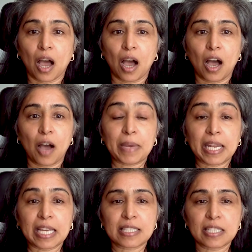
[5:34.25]

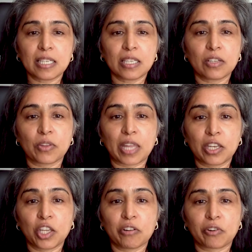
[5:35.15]
And I see, you know, that
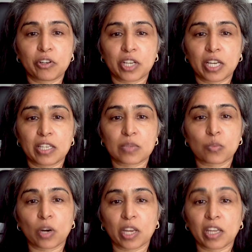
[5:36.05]
Neo4j is
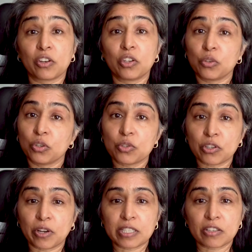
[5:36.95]
working on a new
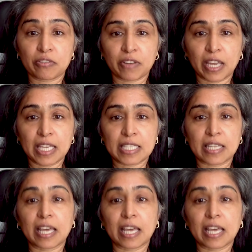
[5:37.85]
user interface,